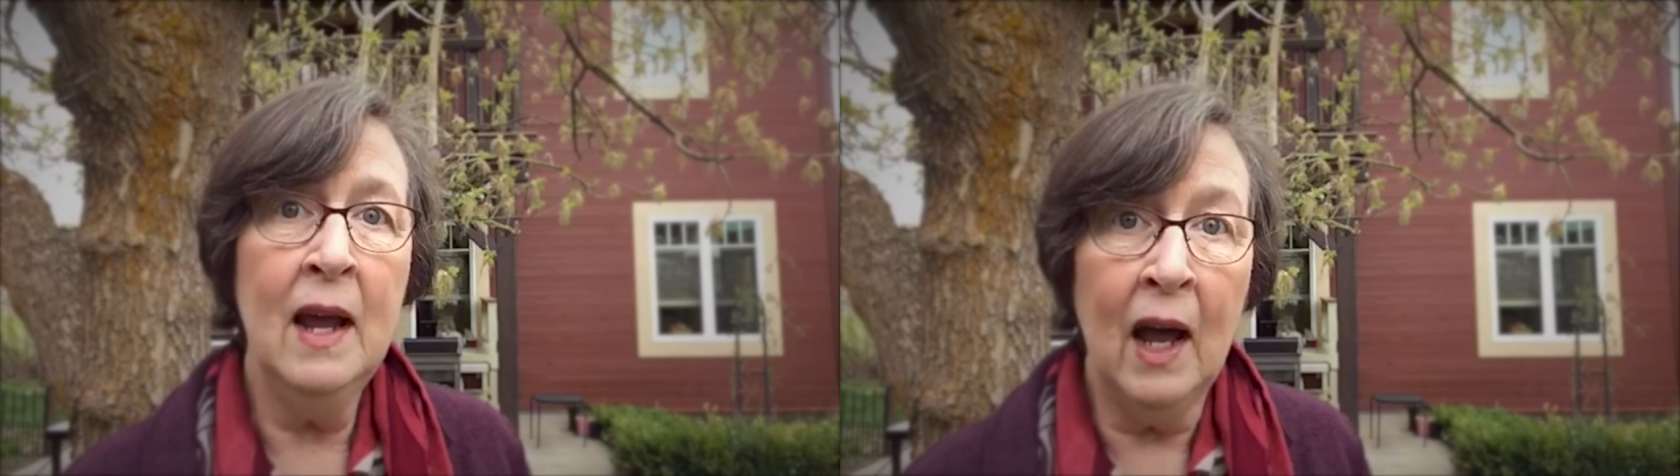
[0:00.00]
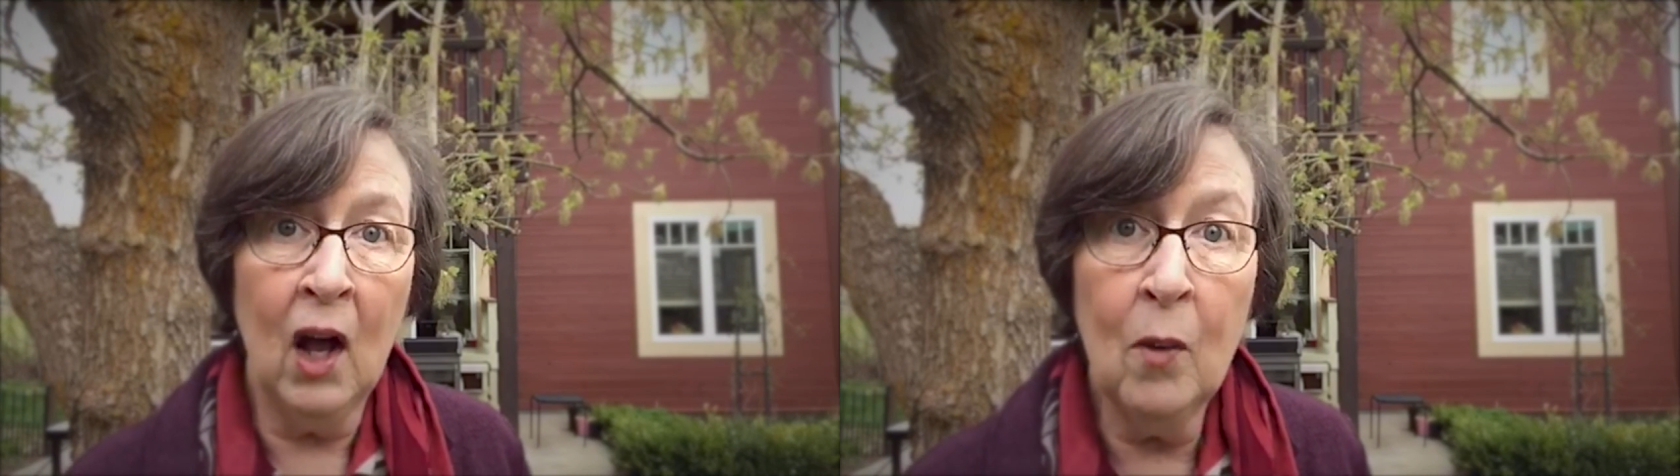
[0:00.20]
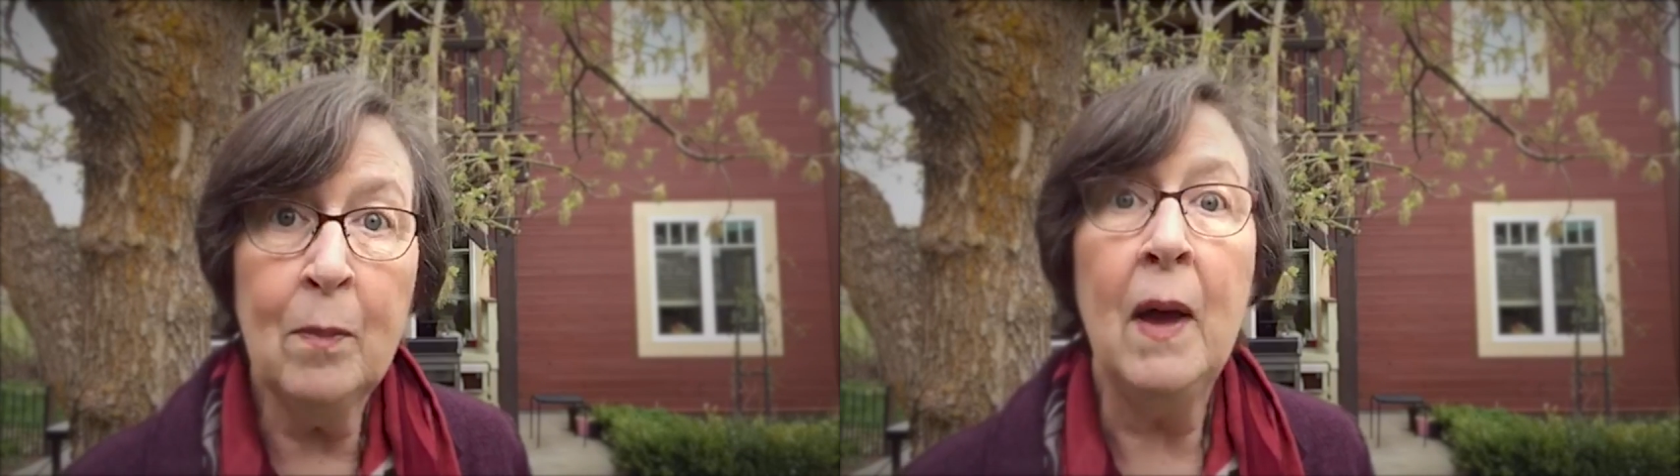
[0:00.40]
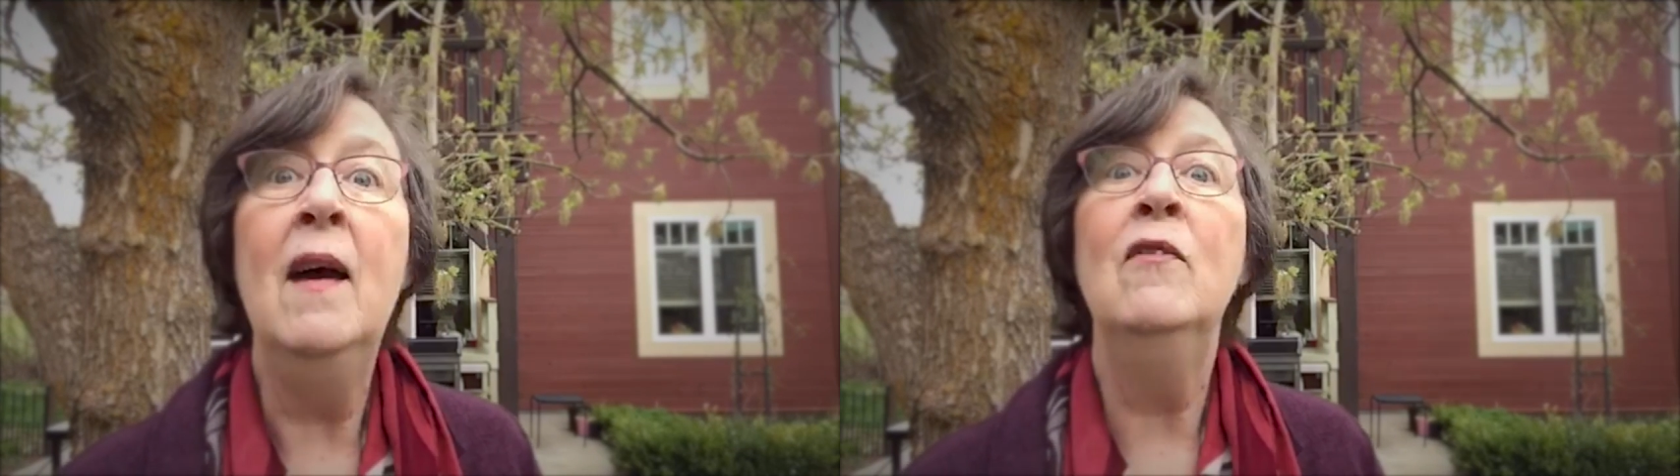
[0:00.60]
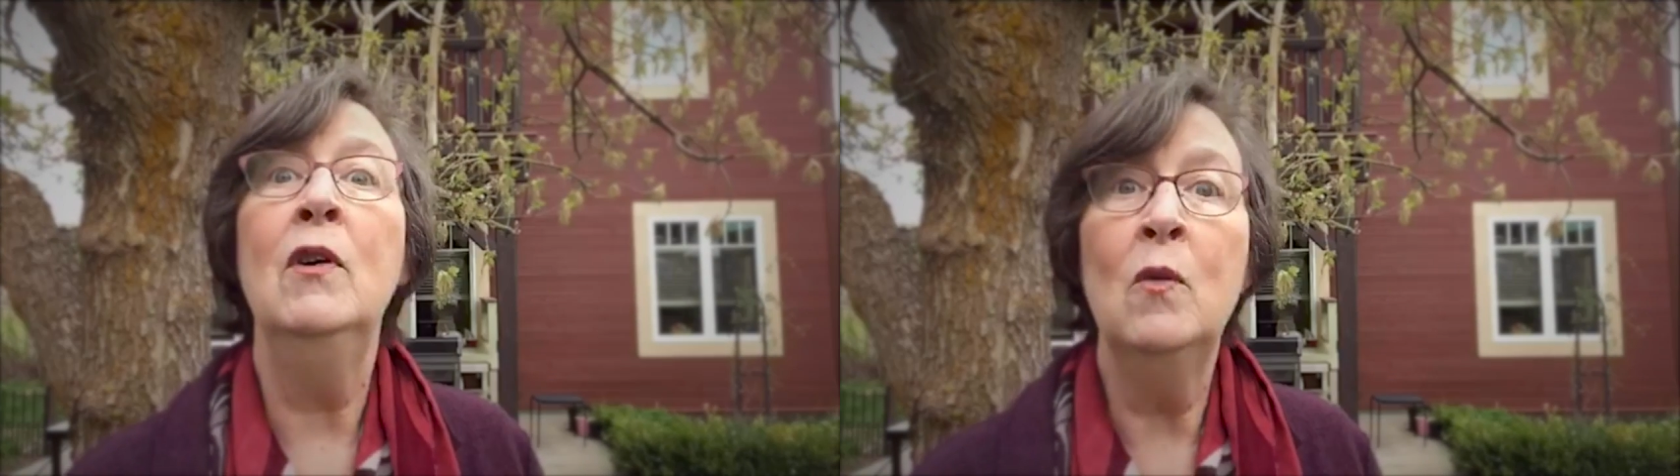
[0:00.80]
help
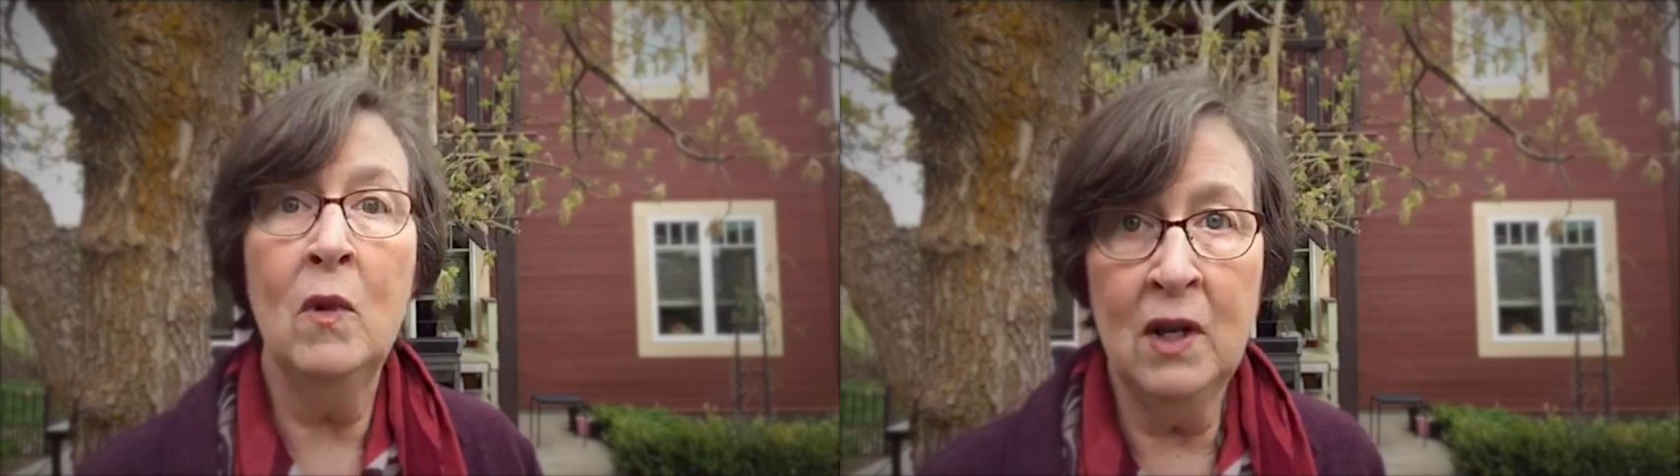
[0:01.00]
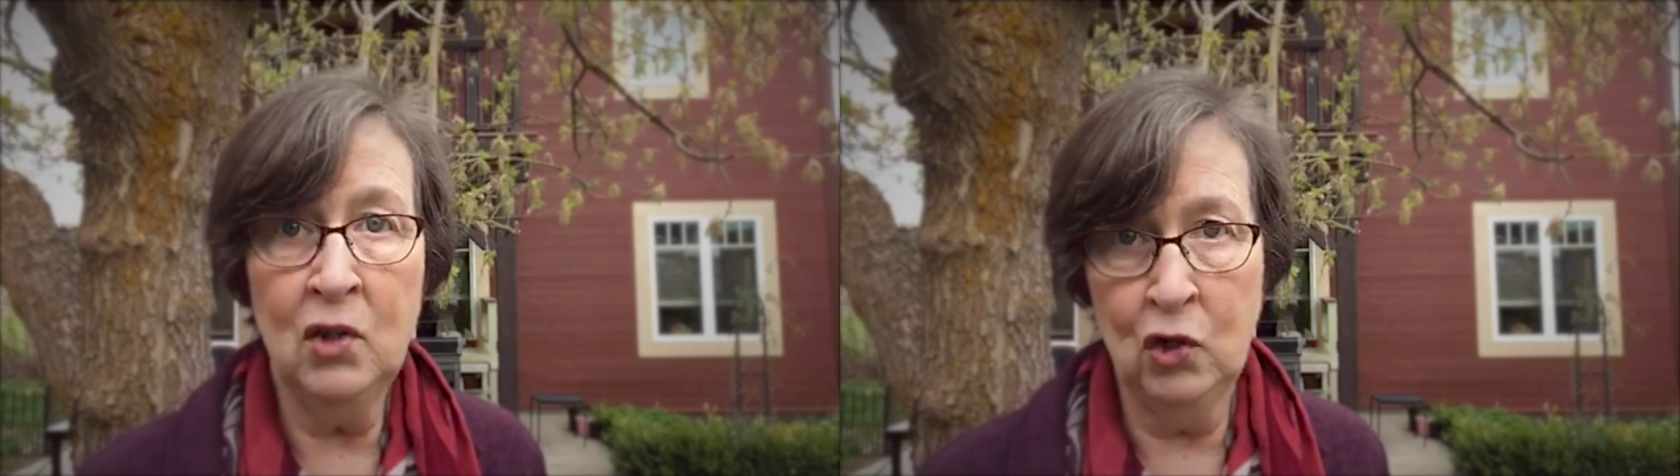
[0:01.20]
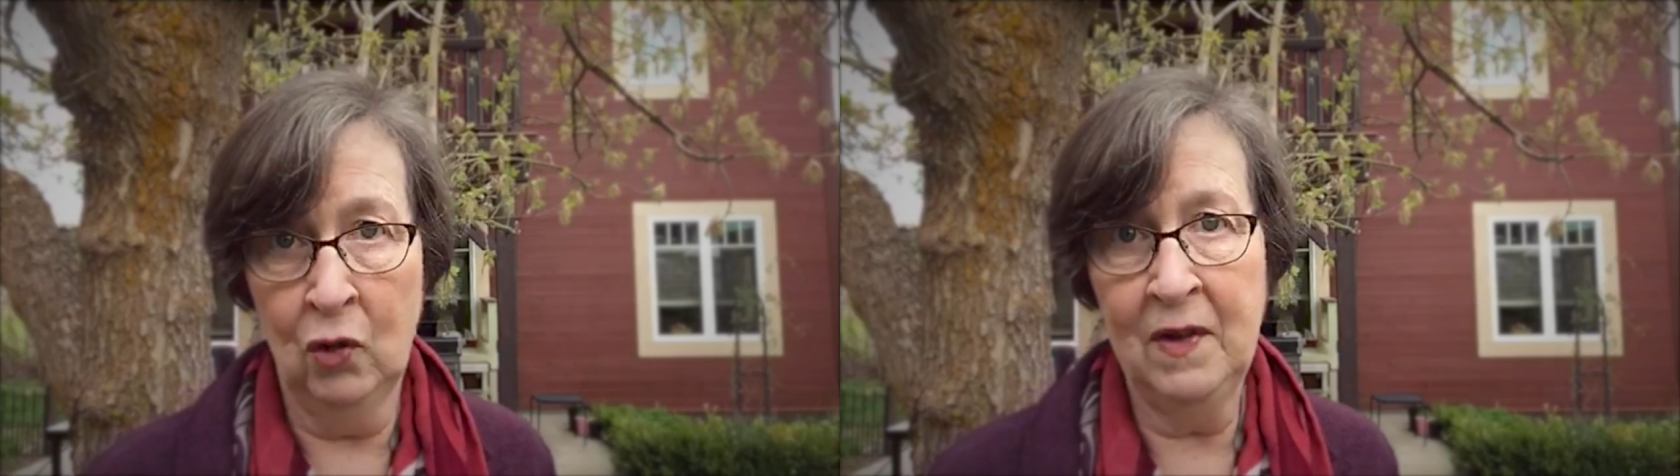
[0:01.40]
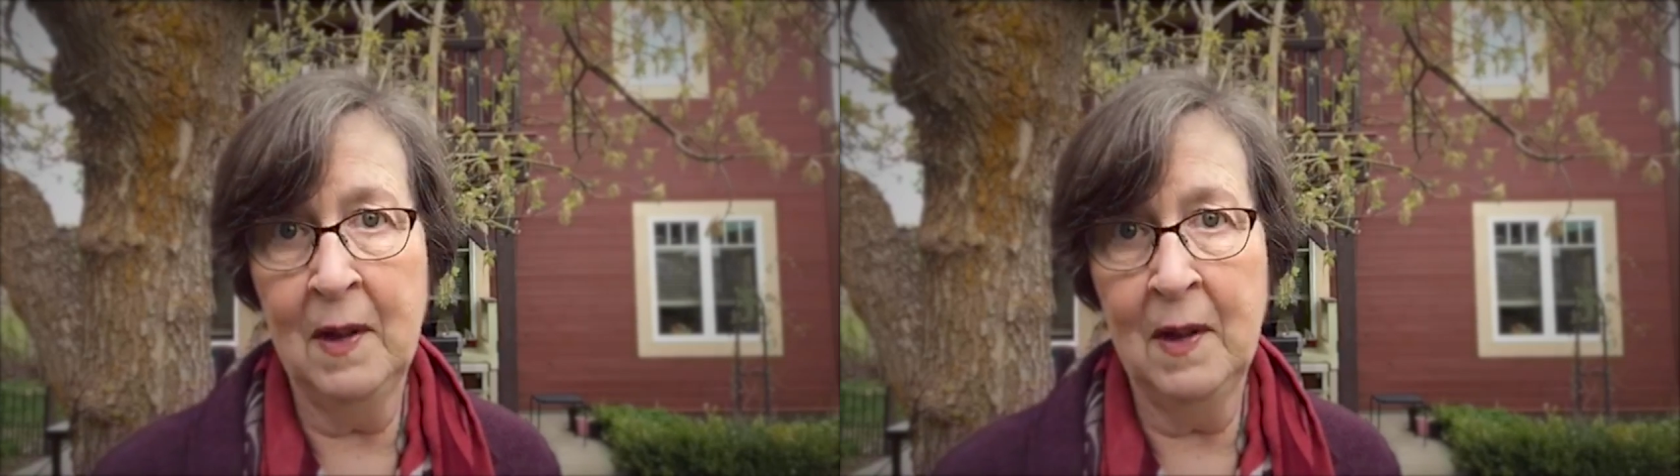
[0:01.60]
everyone enjoy